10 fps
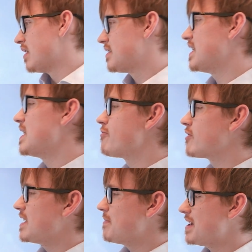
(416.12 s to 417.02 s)

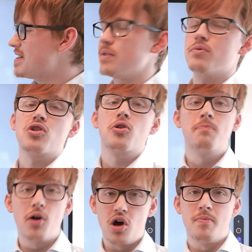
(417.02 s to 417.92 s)
Deliberately means it was on
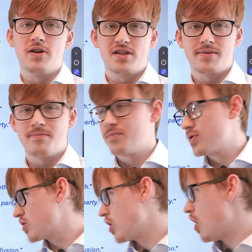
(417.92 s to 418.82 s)
purpose.
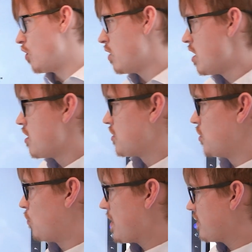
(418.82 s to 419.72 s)
So
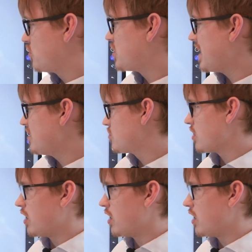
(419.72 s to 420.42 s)
the weather changed.